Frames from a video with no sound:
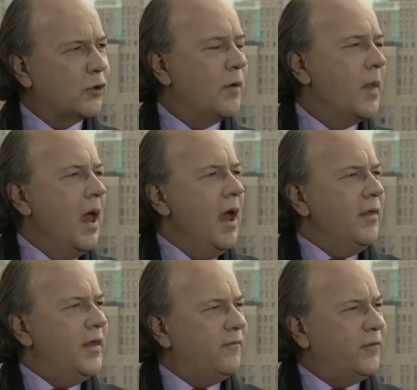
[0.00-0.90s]
Sure.
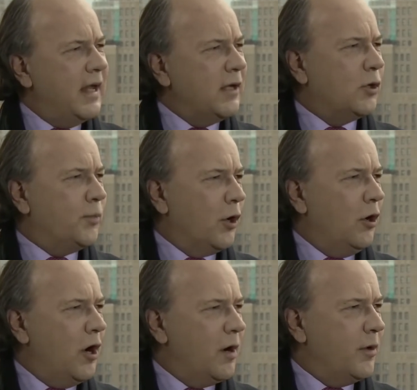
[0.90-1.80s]
The financial
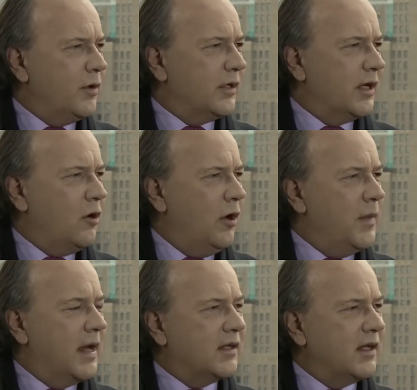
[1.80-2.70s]
Pearl Harbor, as I call it,
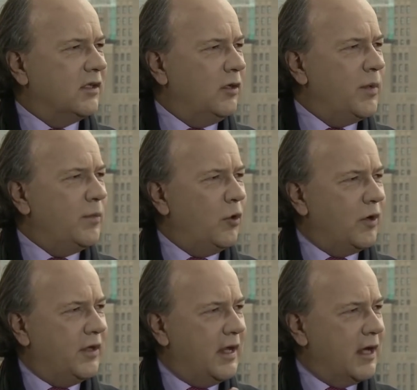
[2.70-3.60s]
Max, that's a little bit more
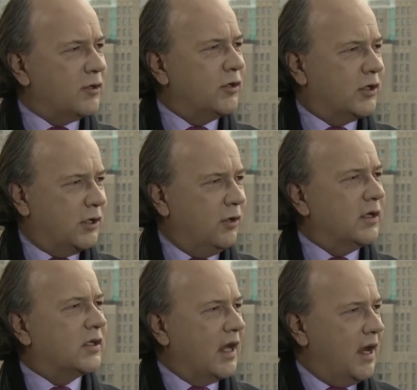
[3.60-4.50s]
on the national
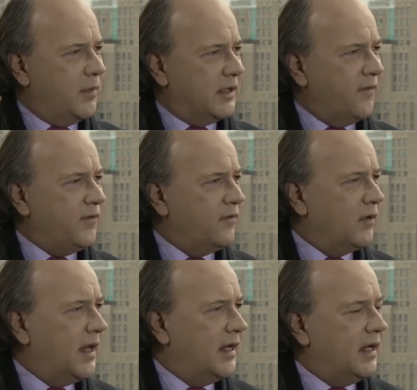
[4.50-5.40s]
security side, but definitely
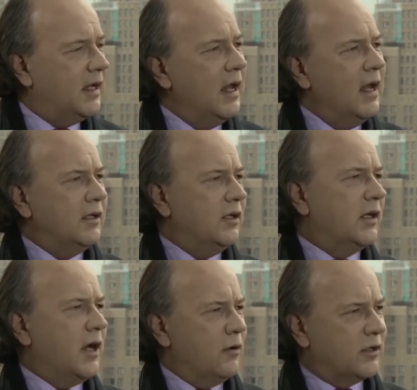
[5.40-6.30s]
related to
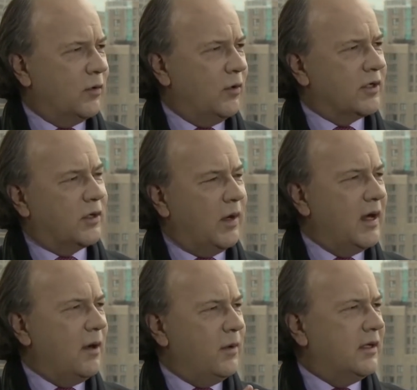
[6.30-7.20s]
the currency wars. The
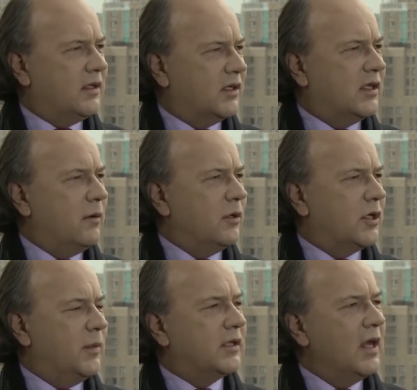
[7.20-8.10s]
way I would distinguish
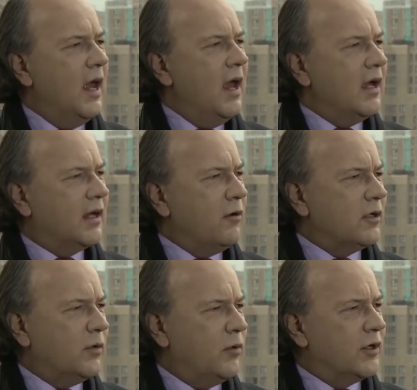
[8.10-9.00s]
them is
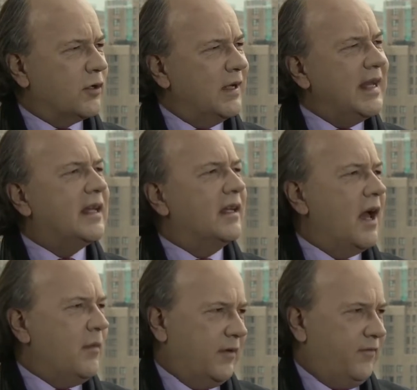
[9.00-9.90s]
currency wars are an
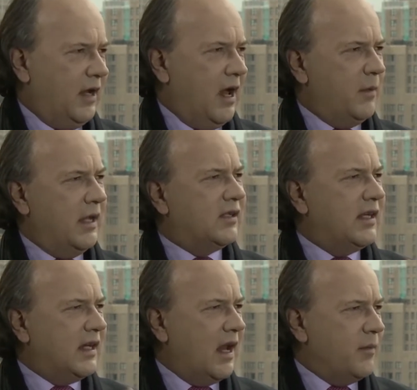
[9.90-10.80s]
economic phenomenon. It's
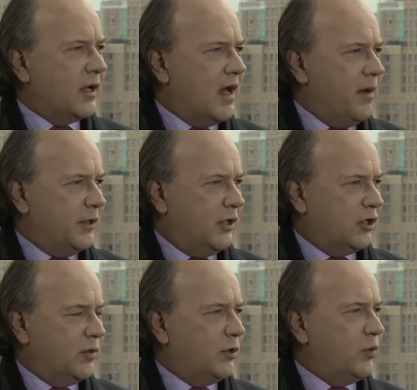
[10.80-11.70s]
economic
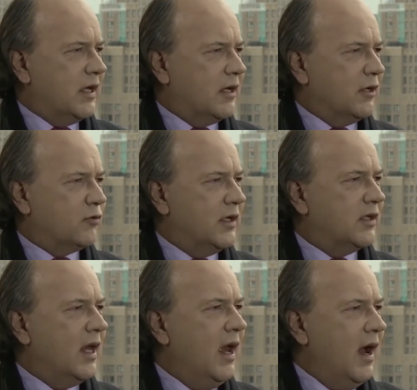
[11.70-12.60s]
competition between
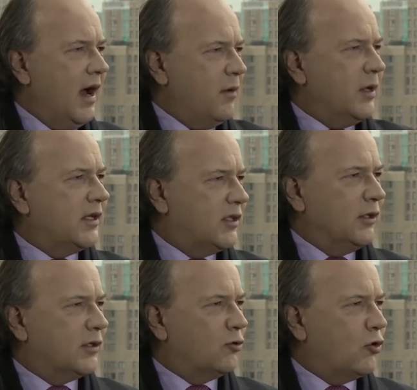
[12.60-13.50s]
countries. I want to
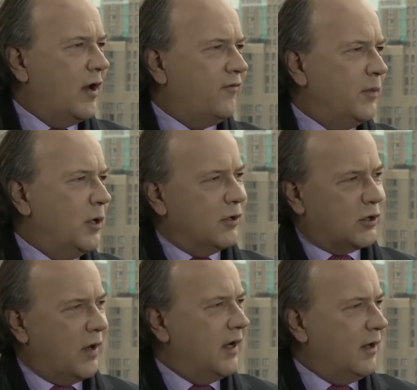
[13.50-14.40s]
steal some trade from you,
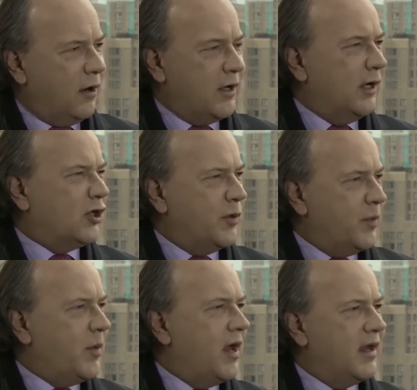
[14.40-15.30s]
so I
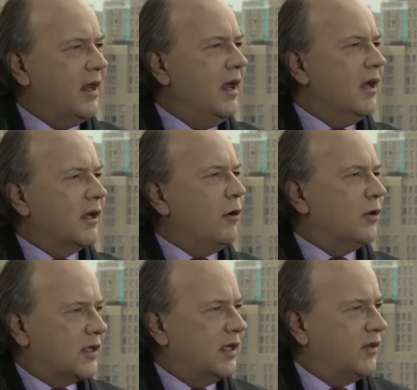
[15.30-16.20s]
cheapen my
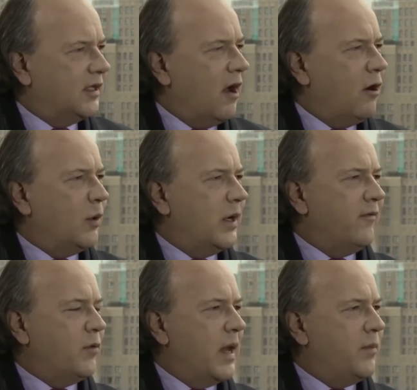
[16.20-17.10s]
currency, the dollar,
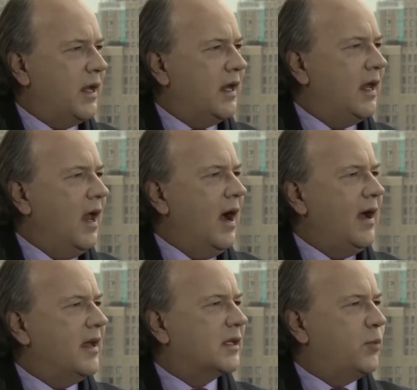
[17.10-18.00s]
whatever it may be.
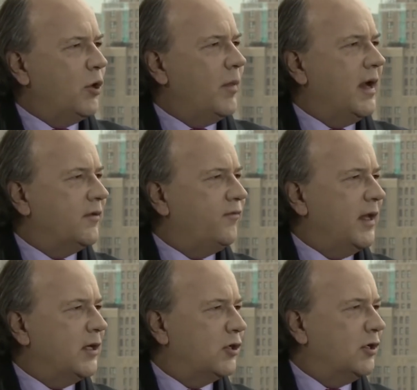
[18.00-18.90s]
I export my
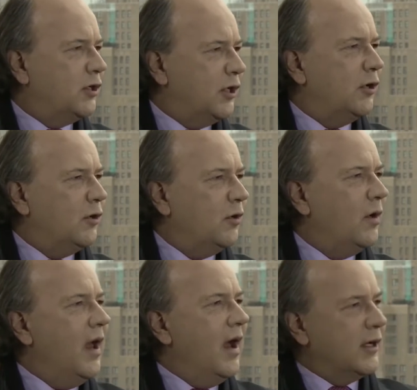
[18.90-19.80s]
deflation to you.
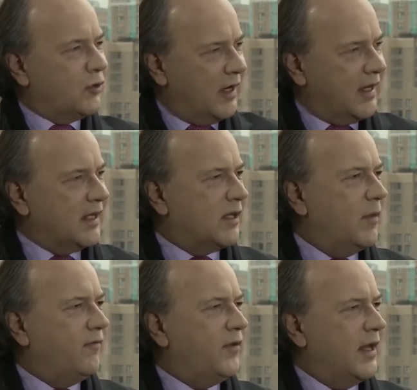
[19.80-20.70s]
I try to get
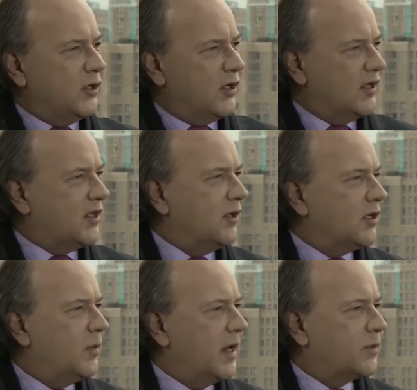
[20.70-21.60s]
some inflation, steal
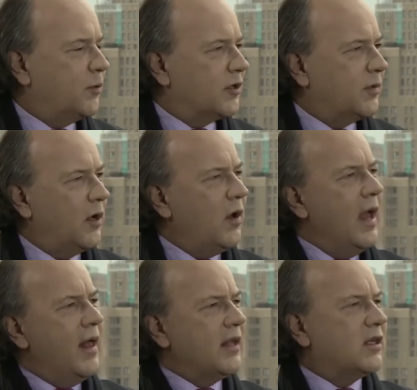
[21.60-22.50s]
some exports from you.
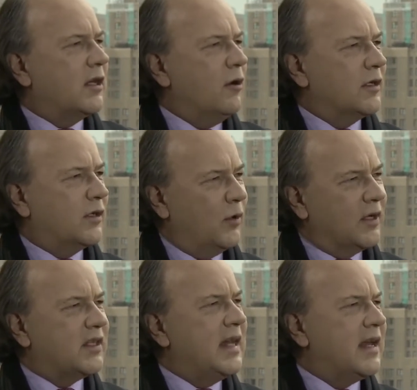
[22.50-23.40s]
That's a currency war.
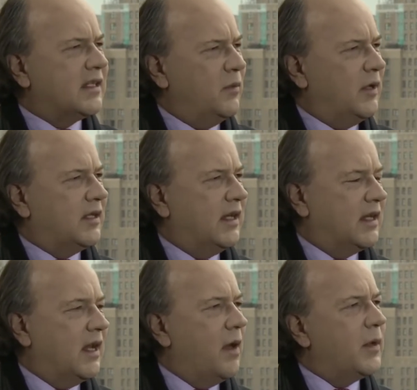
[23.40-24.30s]
It's nasty, but it's
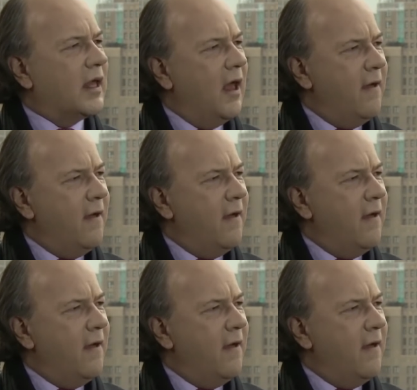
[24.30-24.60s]
economic.